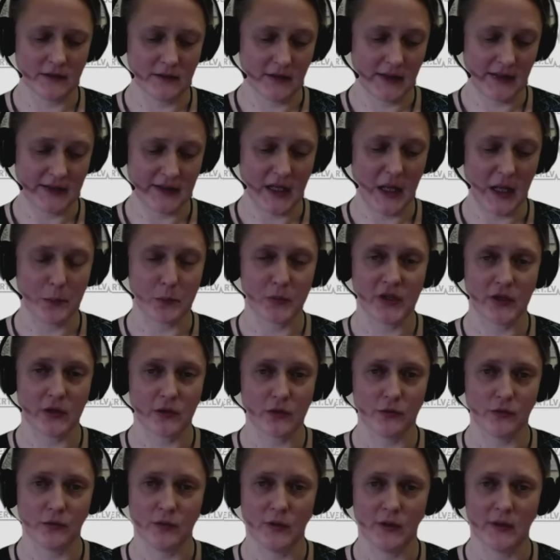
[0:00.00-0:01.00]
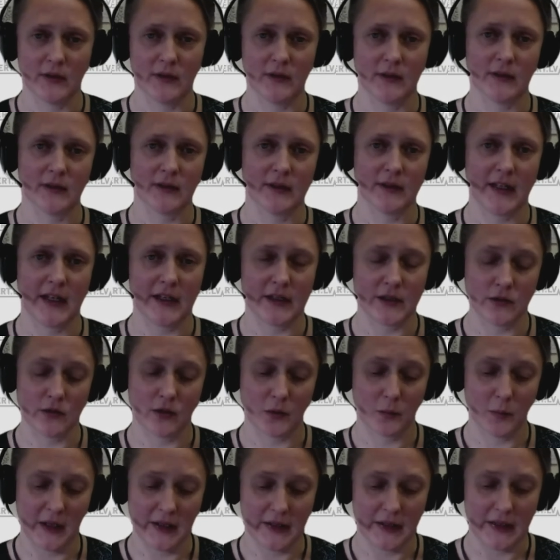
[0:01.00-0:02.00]
attempt to get
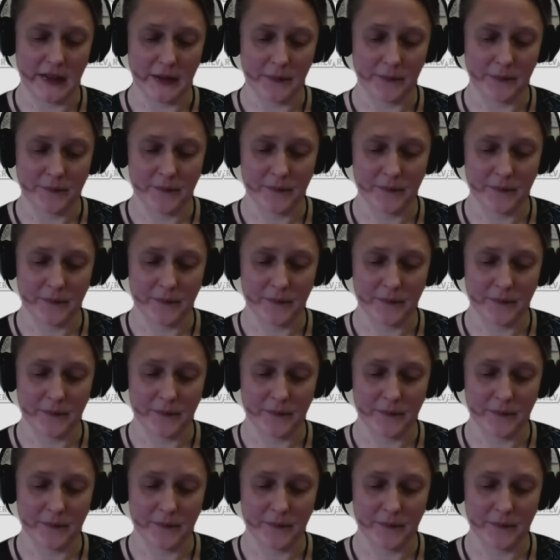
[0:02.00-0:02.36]
your money.